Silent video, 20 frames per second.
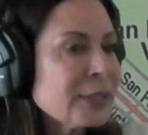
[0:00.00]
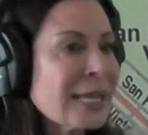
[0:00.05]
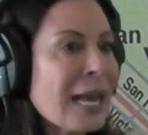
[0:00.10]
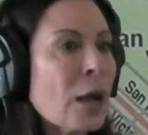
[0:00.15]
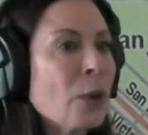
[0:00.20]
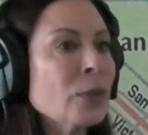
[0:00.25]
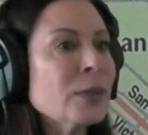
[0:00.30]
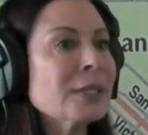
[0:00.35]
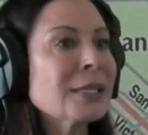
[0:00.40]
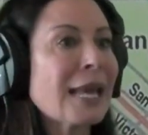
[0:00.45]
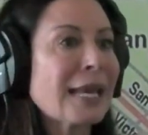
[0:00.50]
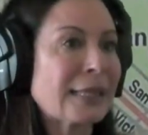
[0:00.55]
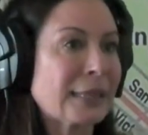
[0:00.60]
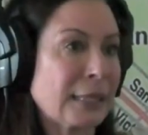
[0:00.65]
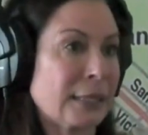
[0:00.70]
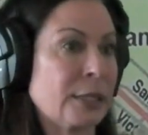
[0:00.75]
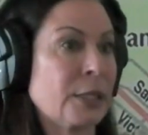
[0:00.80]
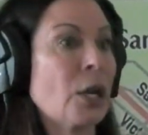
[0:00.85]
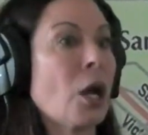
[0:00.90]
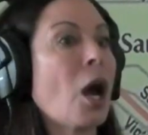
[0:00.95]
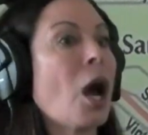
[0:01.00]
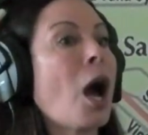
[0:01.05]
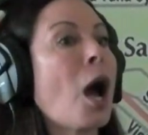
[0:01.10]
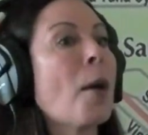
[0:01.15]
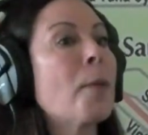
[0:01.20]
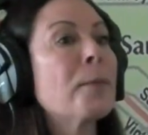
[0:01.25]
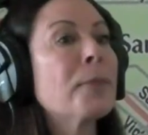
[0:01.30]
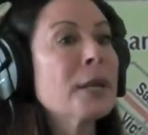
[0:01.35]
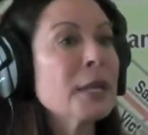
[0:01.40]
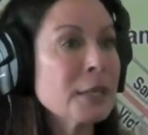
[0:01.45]
That was like the
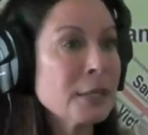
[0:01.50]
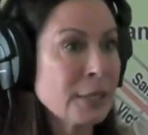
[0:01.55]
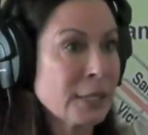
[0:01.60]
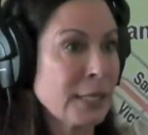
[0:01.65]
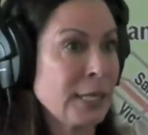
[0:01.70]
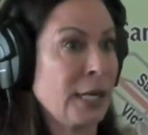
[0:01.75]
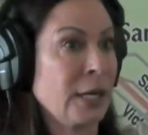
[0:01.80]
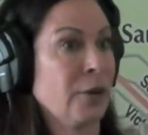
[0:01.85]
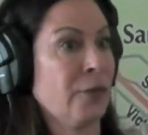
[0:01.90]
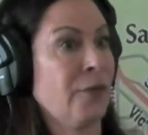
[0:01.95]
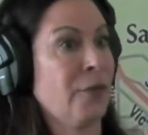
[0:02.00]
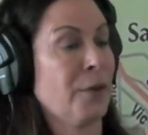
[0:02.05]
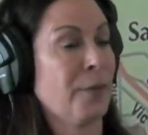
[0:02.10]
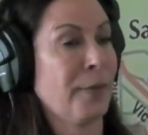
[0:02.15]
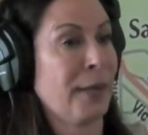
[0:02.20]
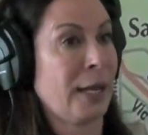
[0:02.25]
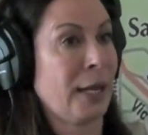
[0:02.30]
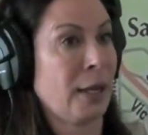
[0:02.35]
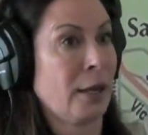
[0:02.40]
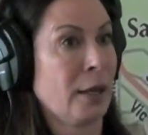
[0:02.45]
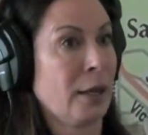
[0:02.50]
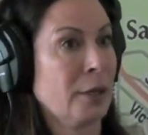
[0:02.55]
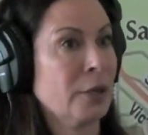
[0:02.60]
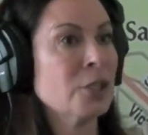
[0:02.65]
top tier for me.